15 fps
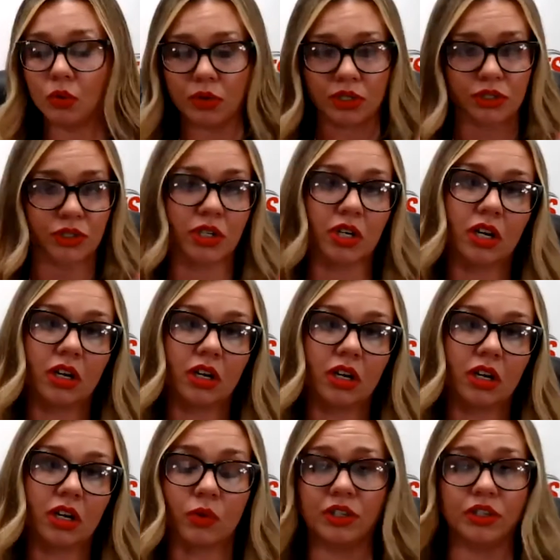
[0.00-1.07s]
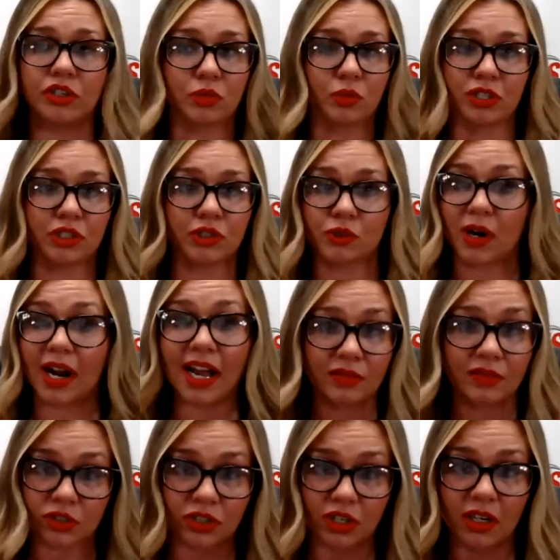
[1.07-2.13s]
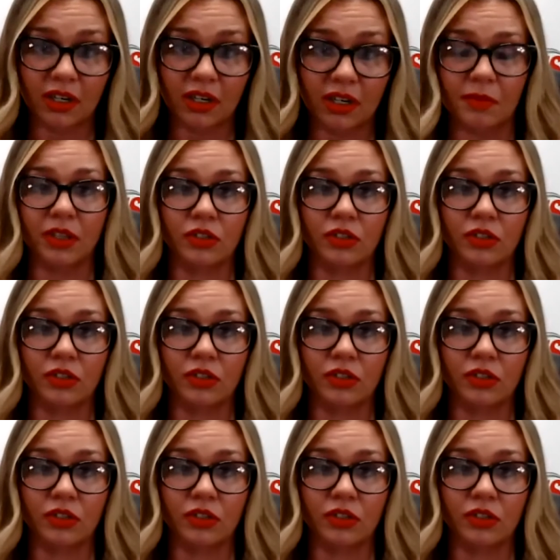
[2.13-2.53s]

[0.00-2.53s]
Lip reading: own a truck or whether you just want to drive a truck.